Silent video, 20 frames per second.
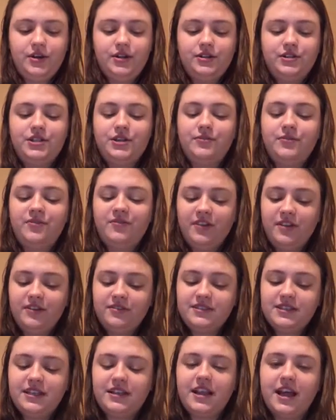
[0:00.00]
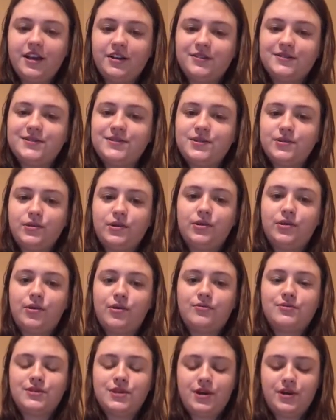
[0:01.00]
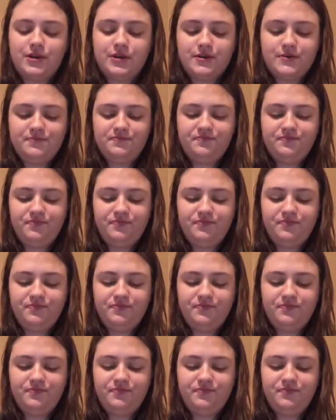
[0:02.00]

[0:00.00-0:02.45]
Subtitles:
she reveals the letters to her grown daughter.